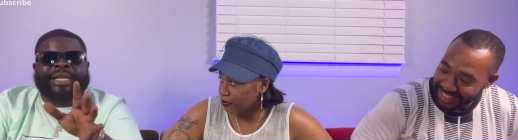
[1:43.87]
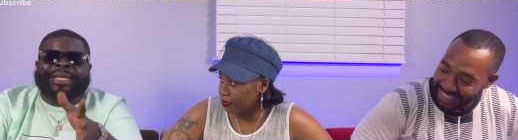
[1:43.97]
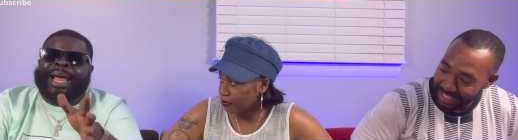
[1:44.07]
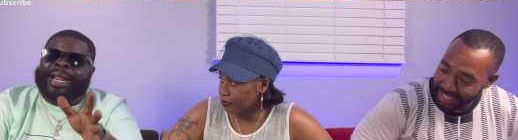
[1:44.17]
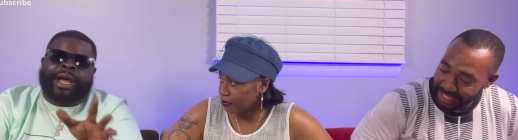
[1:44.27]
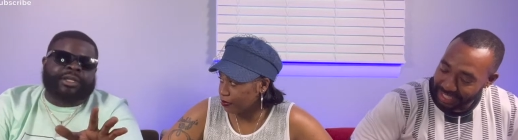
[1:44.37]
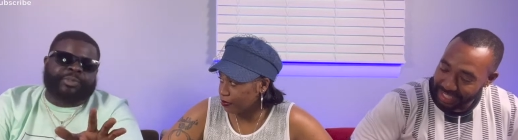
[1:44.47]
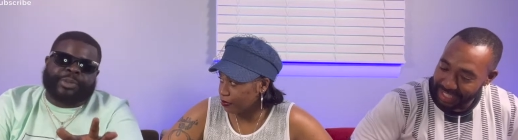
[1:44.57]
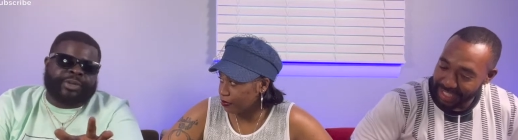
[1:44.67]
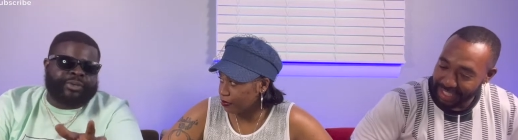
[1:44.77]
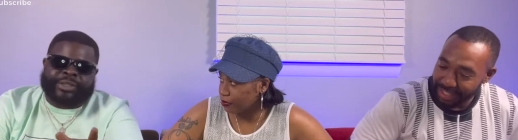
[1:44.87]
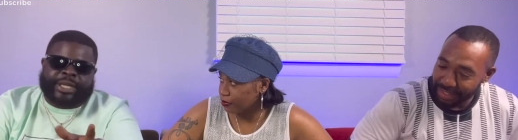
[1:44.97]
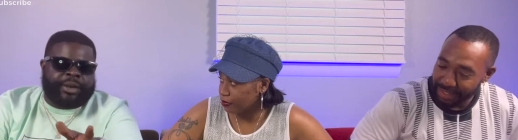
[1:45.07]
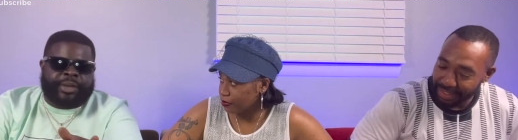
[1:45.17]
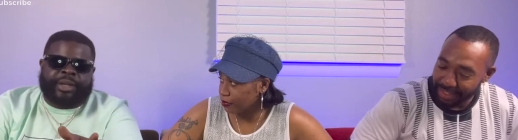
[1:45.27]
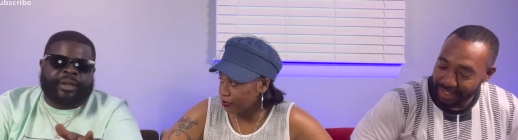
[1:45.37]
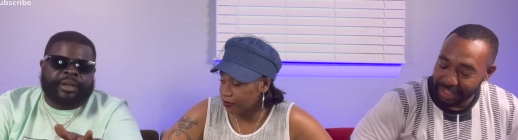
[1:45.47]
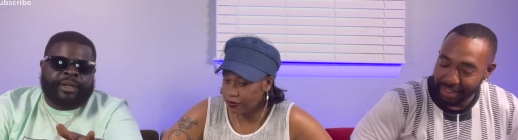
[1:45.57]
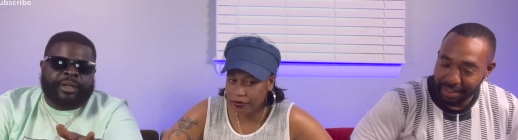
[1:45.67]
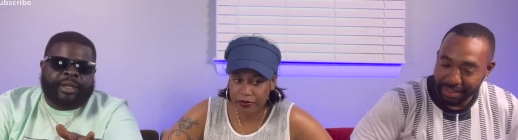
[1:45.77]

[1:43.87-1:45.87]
Speaker 1: a lot of entrepreneurs out here. Yeah.